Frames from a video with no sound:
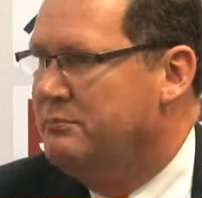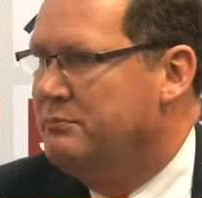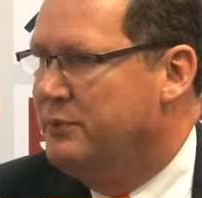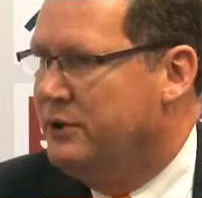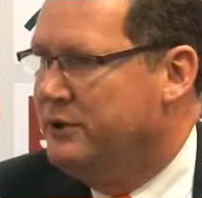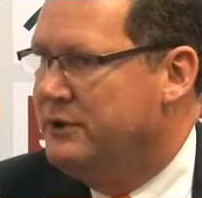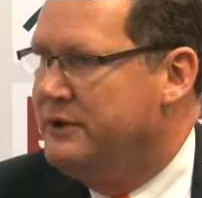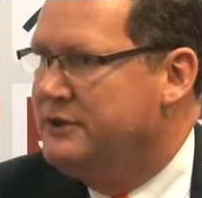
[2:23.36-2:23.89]

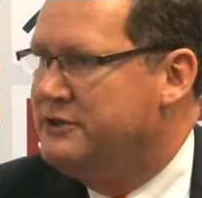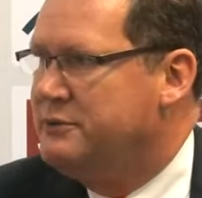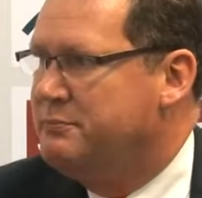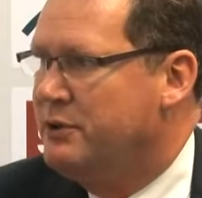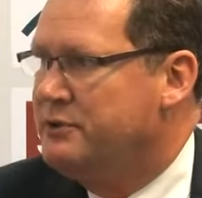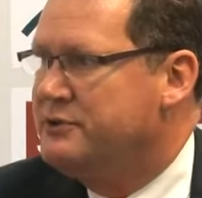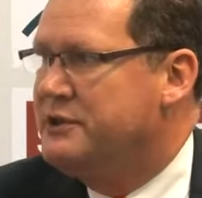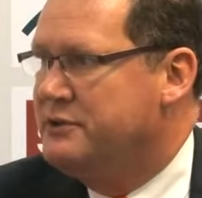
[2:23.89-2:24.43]
important is the
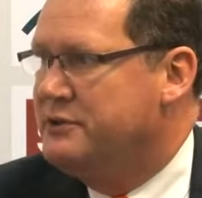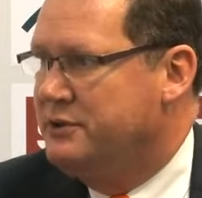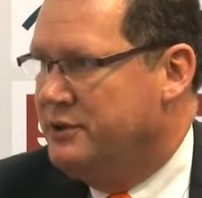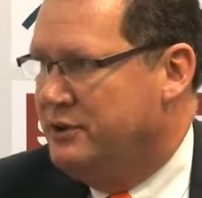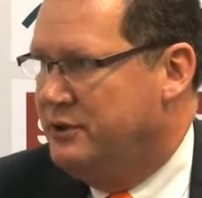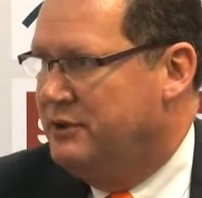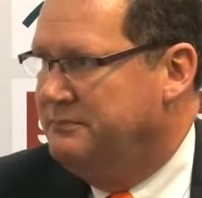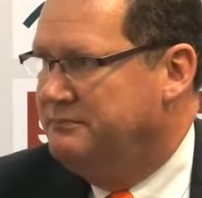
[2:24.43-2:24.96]
process
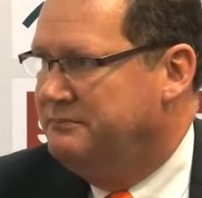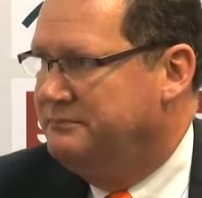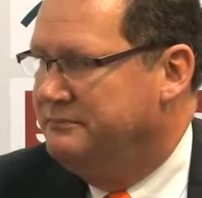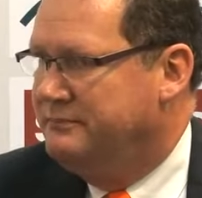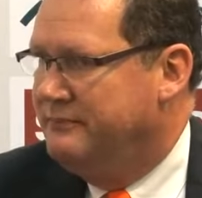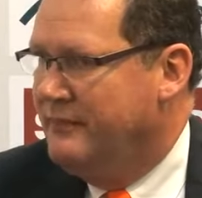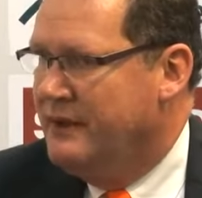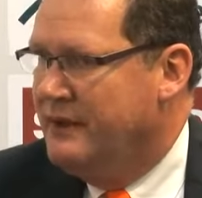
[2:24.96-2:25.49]
control.
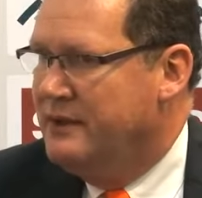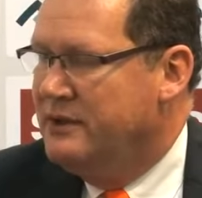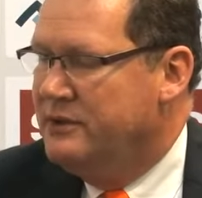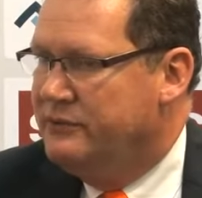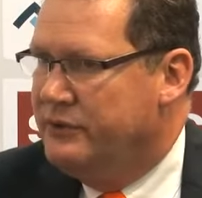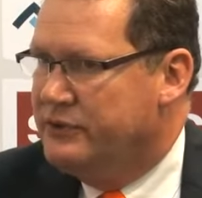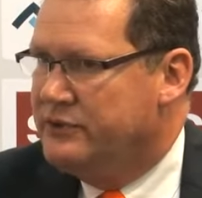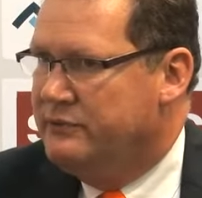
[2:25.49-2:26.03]

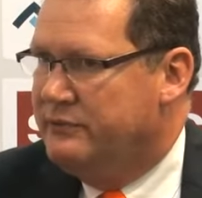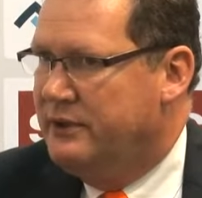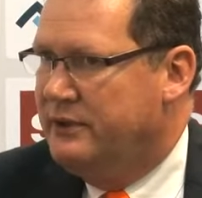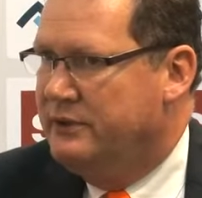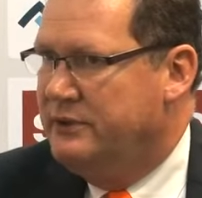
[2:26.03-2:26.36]
First of all,